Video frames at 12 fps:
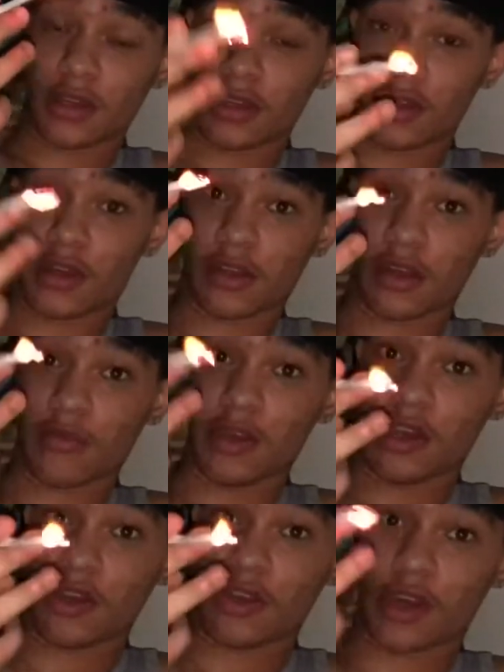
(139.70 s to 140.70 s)
Y'all let me
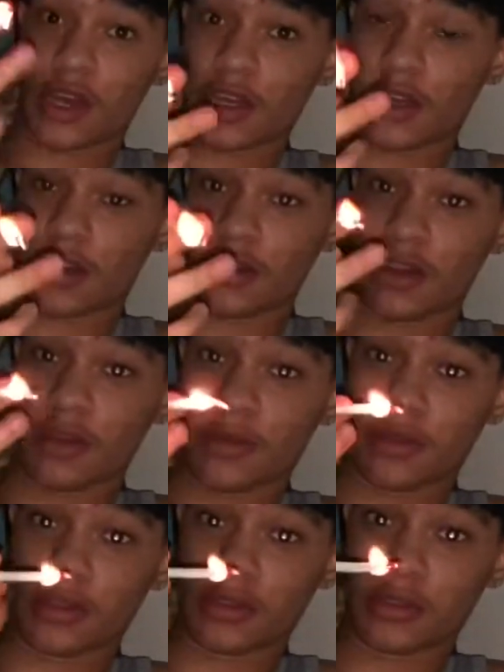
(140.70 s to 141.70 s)
know how y'all day
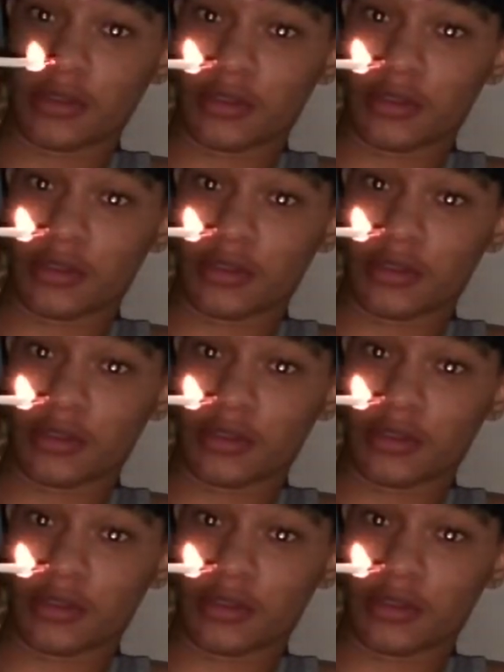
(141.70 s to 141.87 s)
was.